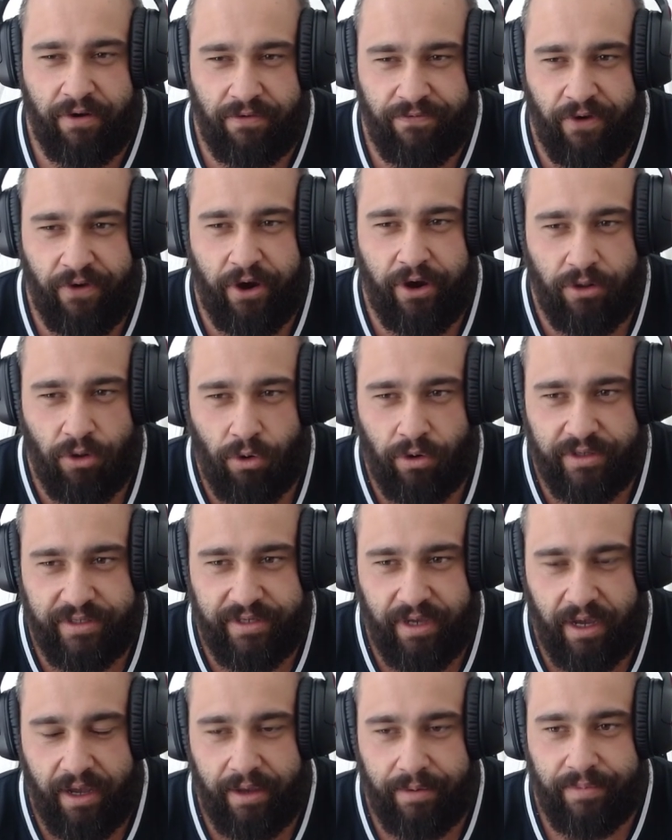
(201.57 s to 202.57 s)
very long
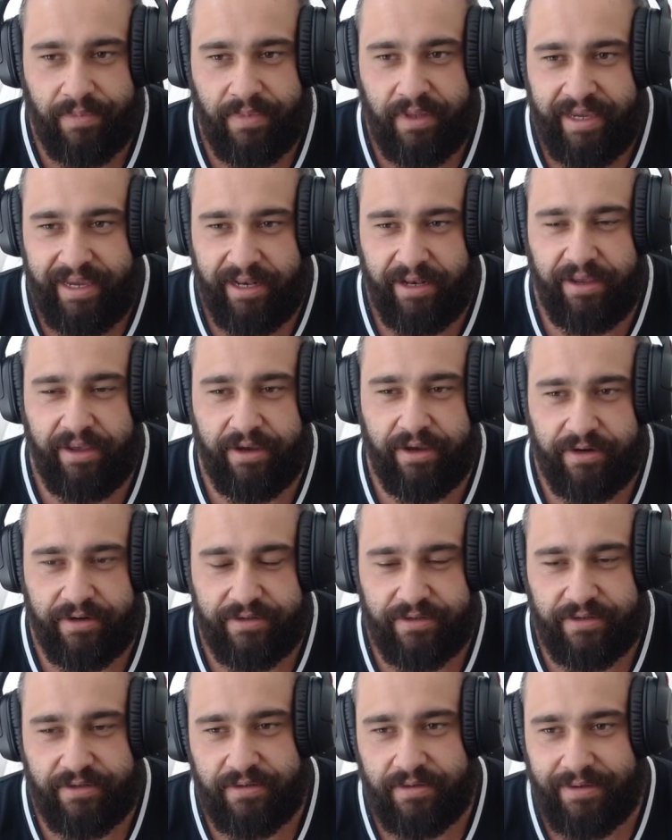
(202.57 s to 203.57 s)
time, in
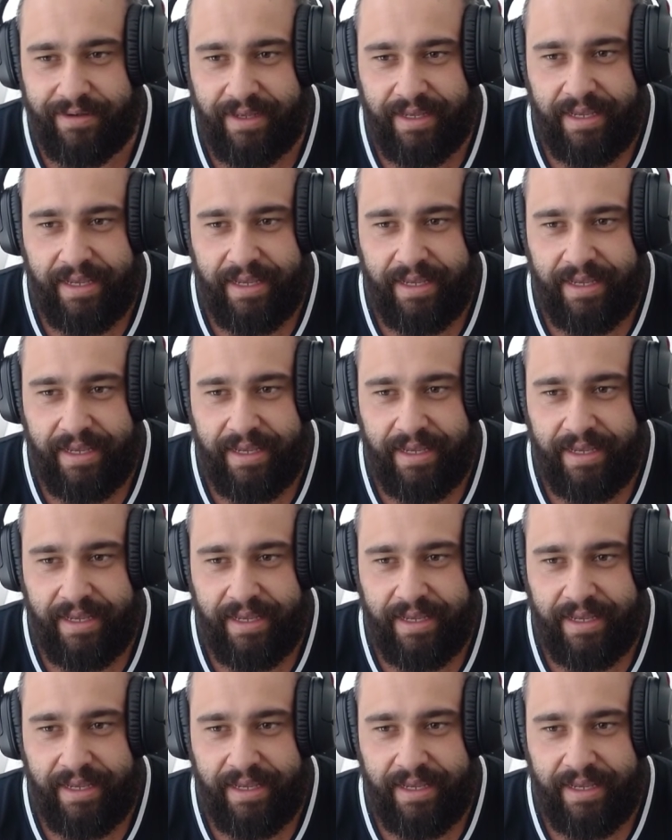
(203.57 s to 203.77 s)
years.